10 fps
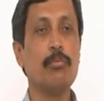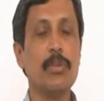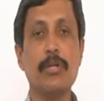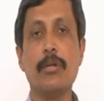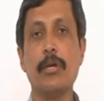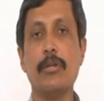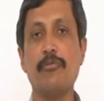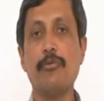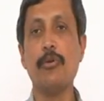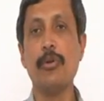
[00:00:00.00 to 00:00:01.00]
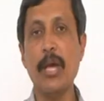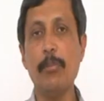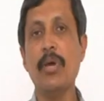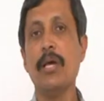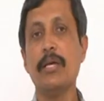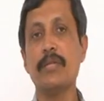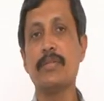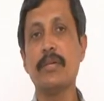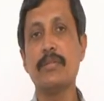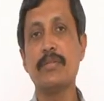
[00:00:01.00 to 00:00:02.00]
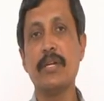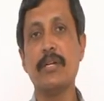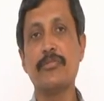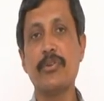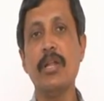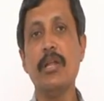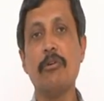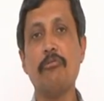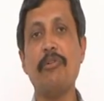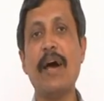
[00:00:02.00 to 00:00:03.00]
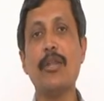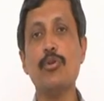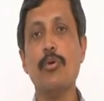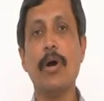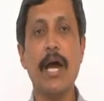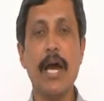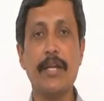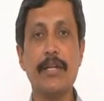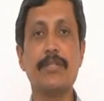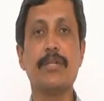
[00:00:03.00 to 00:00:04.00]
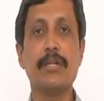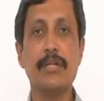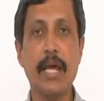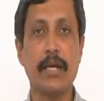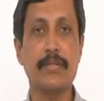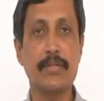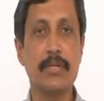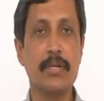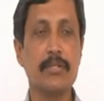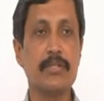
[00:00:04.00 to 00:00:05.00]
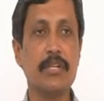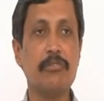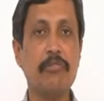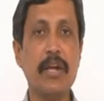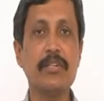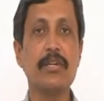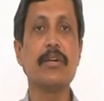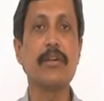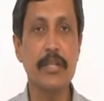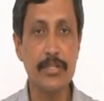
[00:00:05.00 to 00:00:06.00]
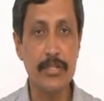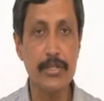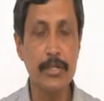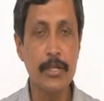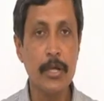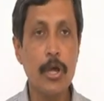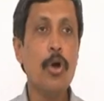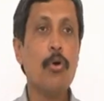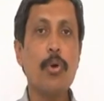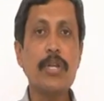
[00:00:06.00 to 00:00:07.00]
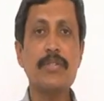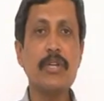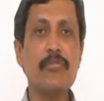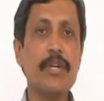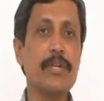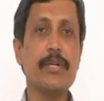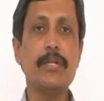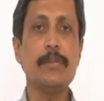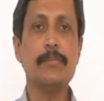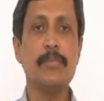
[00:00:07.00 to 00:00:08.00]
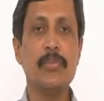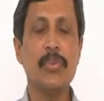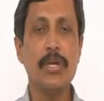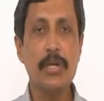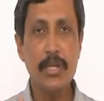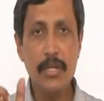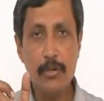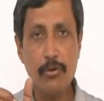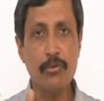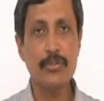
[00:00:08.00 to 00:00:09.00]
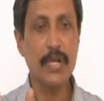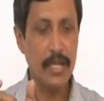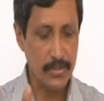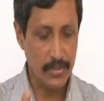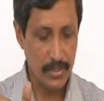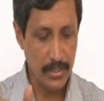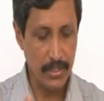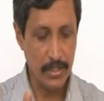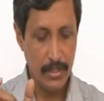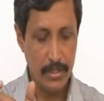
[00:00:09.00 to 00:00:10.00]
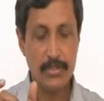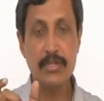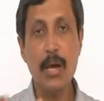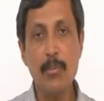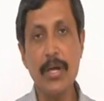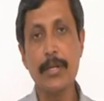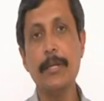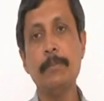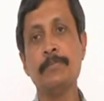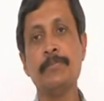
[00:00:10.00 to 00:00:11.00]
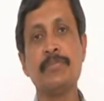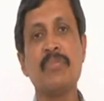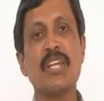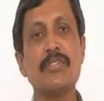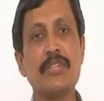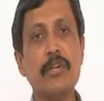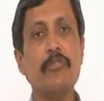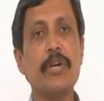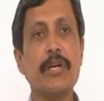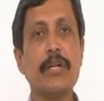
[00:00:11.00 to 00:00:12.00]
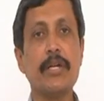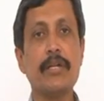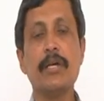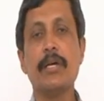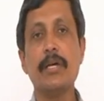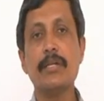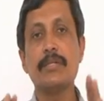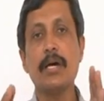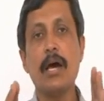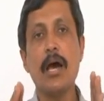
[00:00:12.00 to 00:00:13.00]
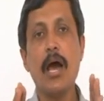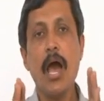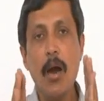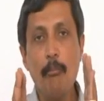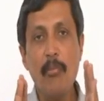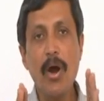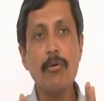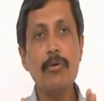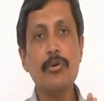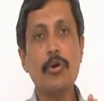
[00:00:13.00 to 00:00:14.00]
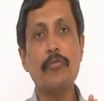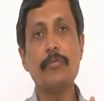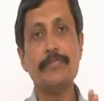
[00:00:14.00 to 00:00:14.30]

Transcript: In full name is Central Value Added Tax, Sen VAT credit. What is Sen VAT credit? In concise, in summary, Sen VAT credit is the amount of